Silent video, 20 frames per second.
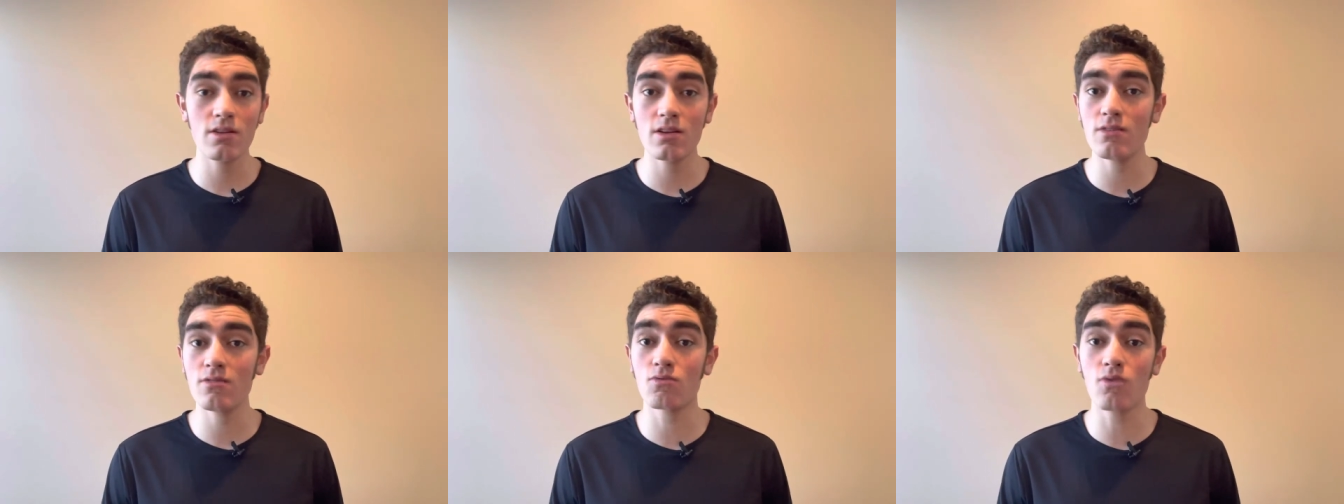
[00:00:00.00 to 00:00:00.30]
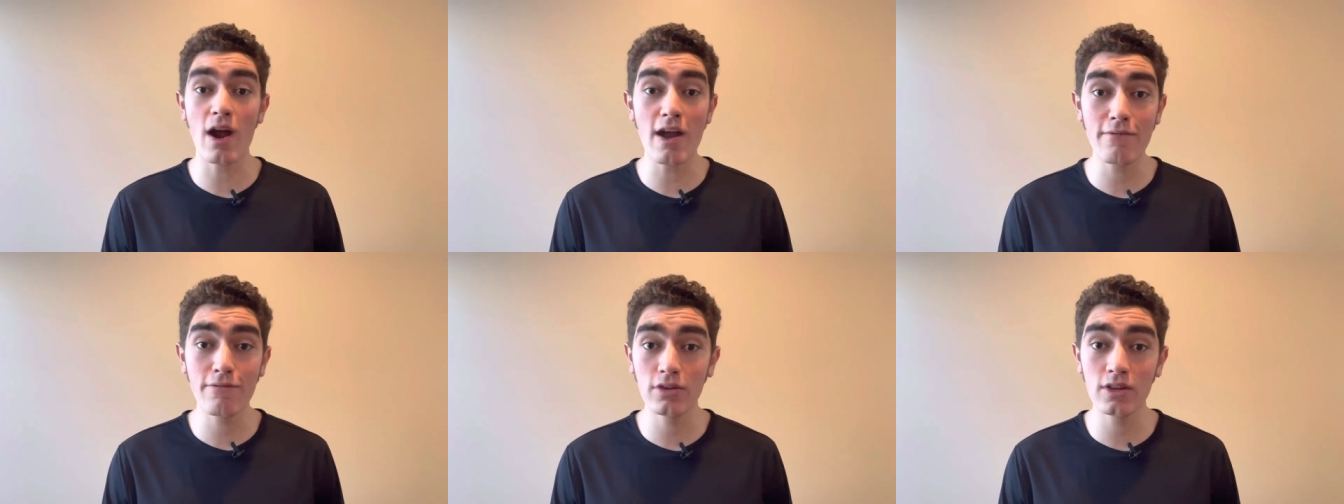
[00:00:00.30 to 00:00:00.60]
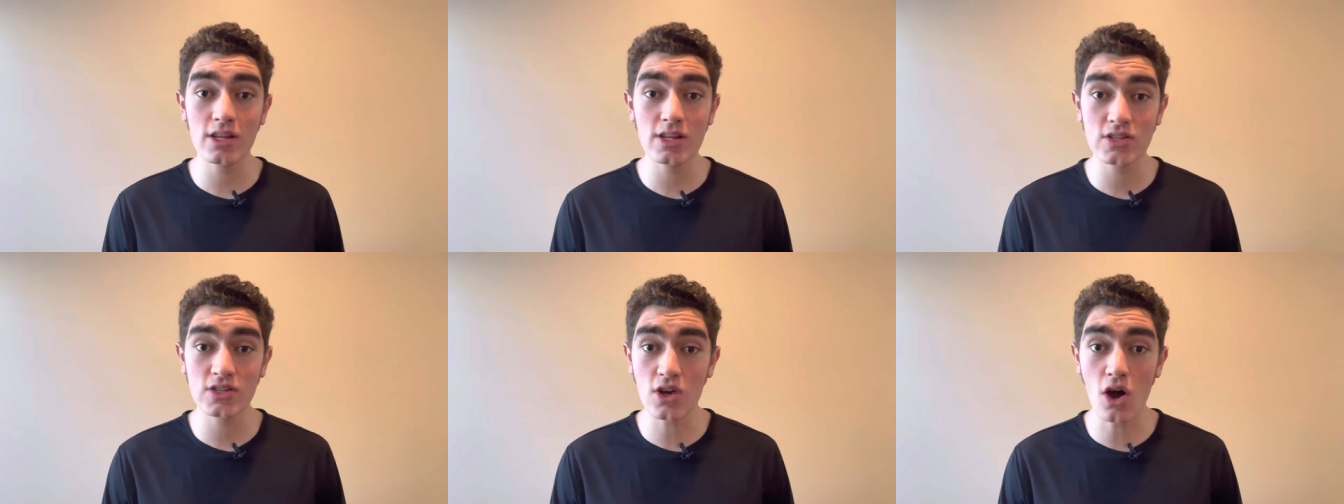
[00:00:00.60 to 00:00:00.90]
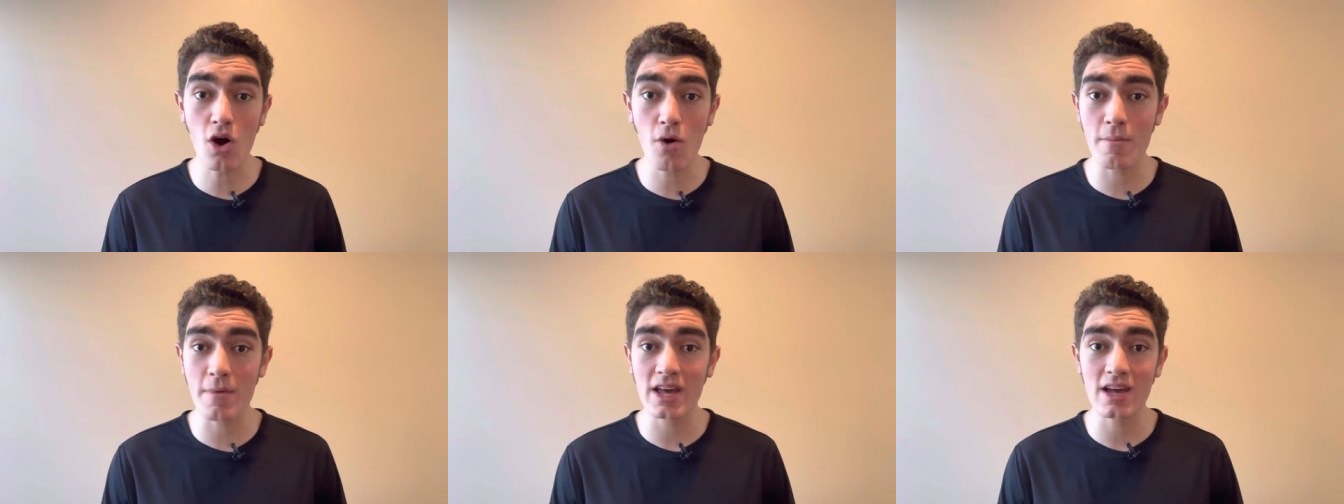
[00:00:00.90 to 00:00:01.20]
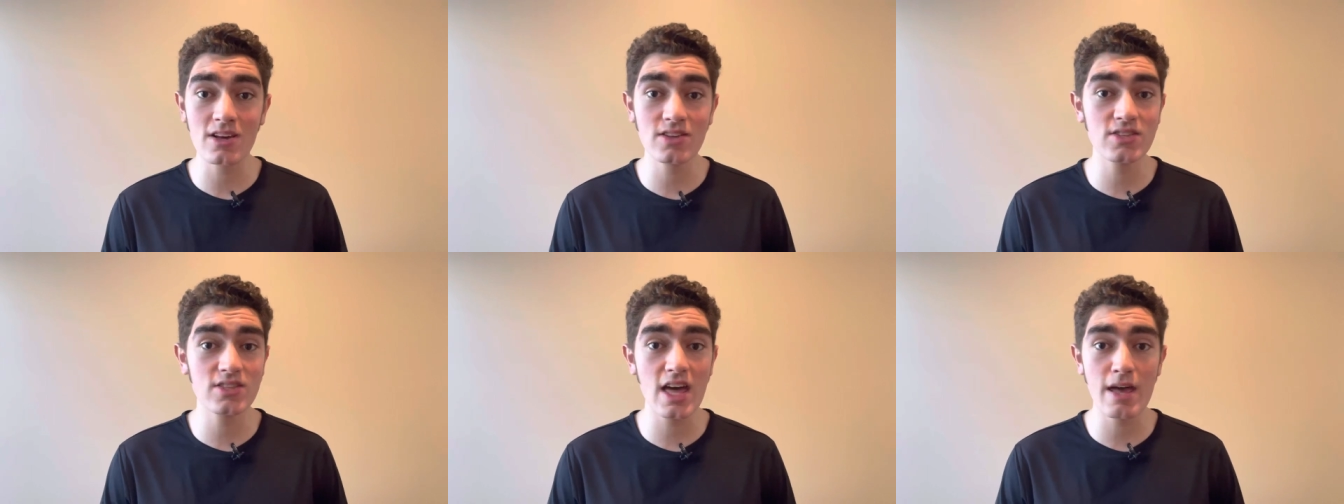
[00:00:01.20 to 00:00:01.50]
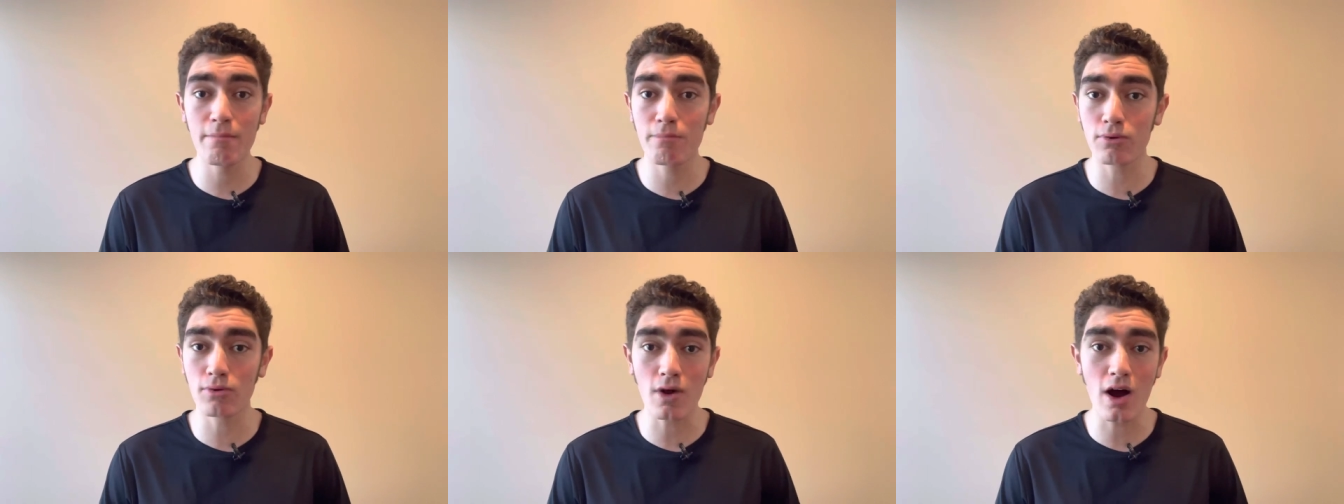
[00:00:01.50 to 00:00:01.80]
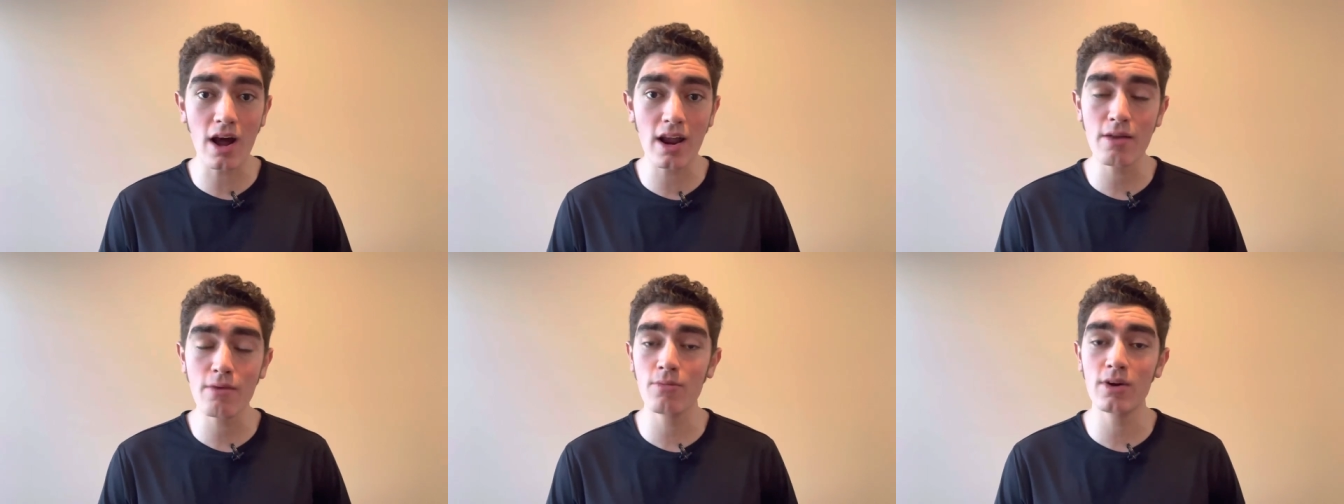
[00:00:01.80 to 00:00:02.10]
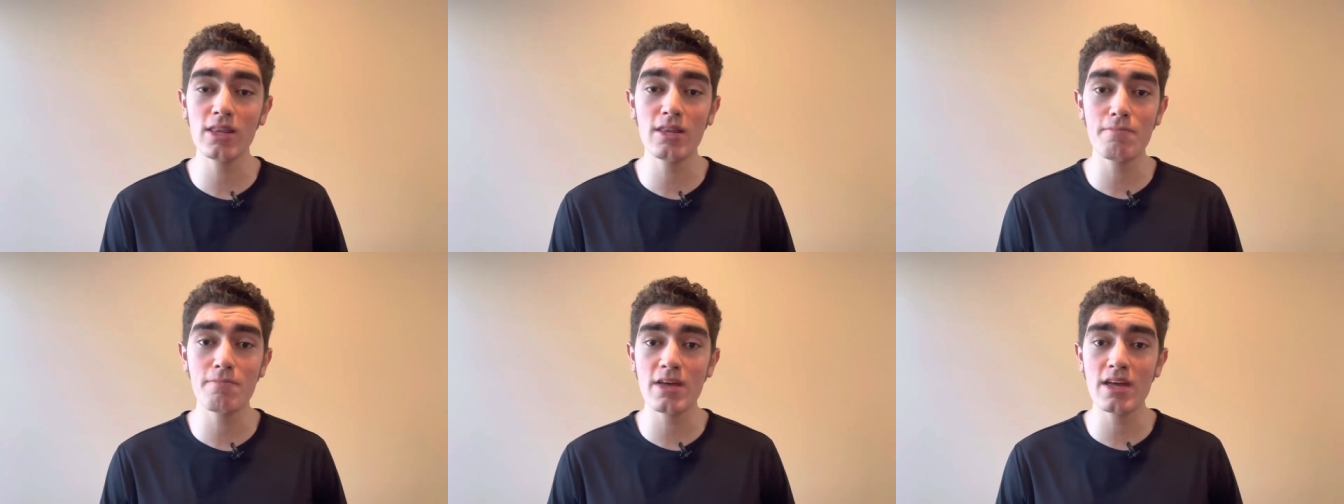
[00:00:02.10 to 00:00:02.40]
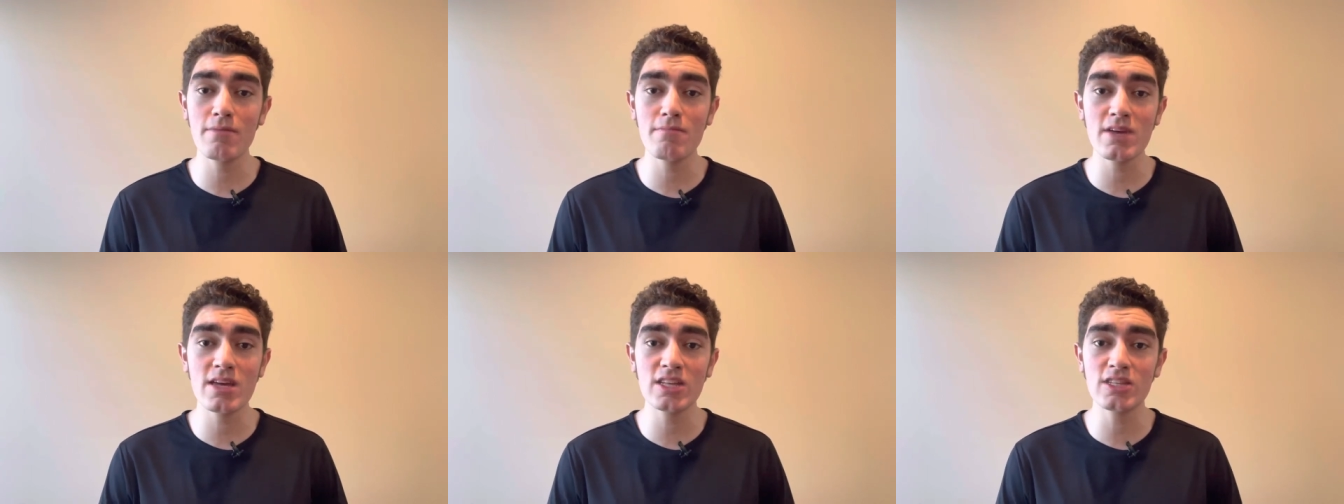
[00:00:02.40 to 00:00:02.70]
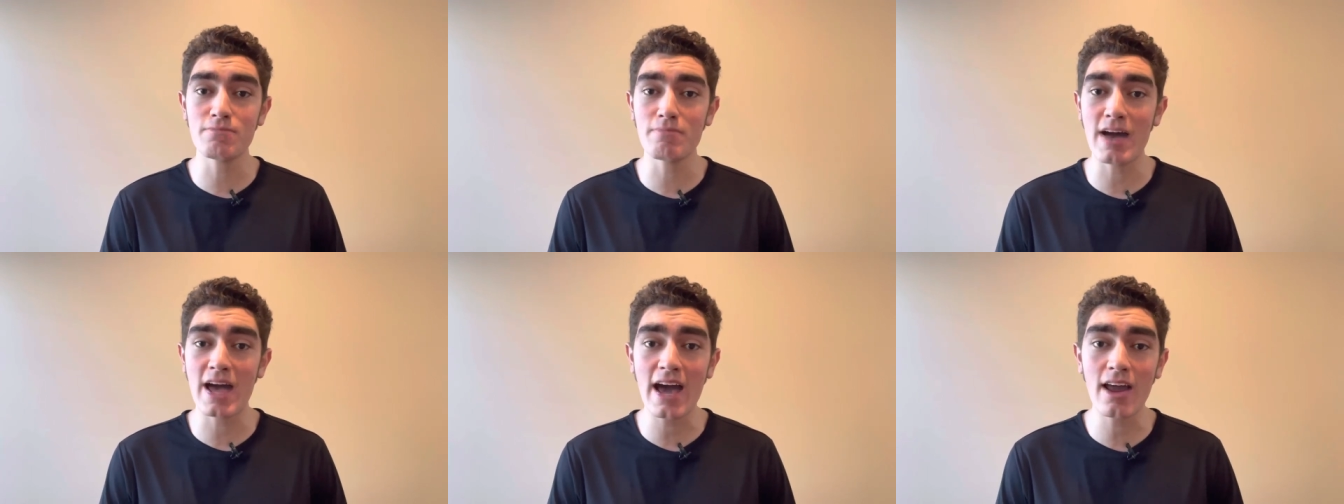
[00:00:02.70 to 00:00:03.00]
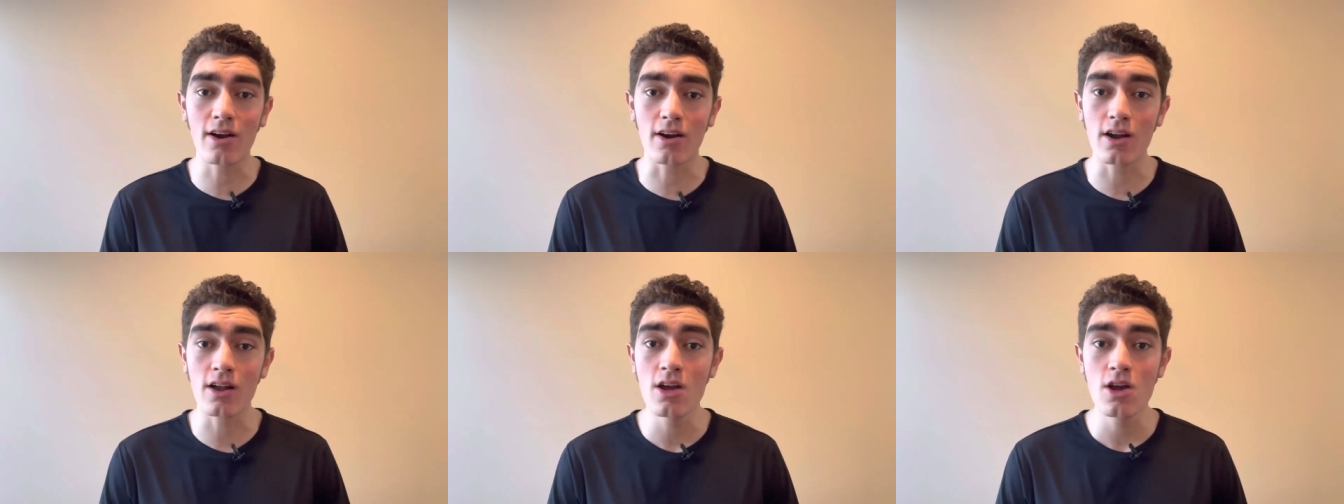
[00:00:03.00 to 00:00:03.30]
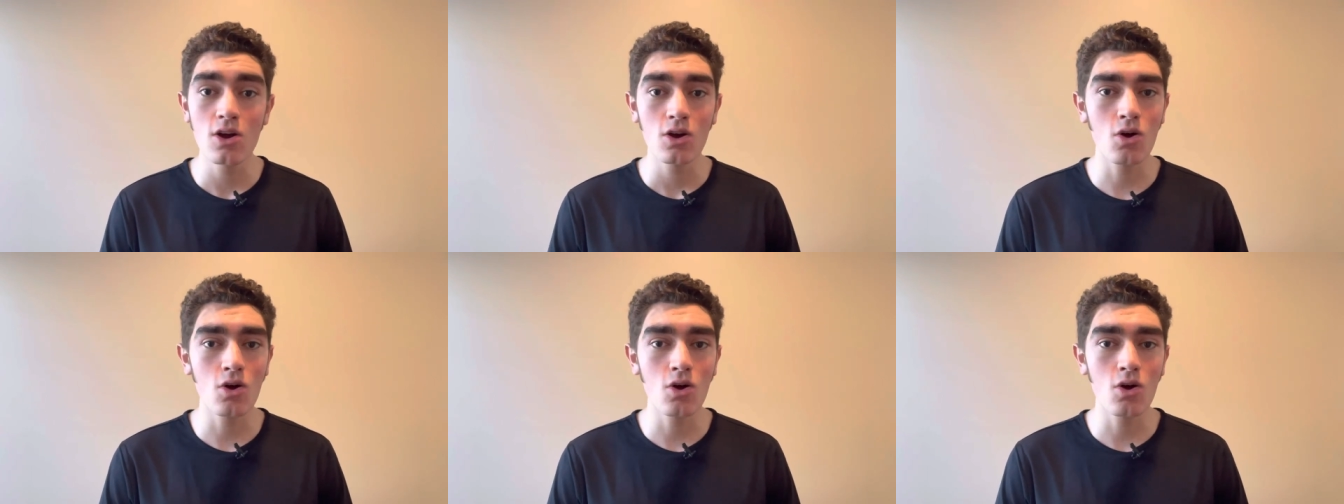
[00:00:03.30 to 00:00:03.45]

rightfully so, because they brought it when the big meets mattered.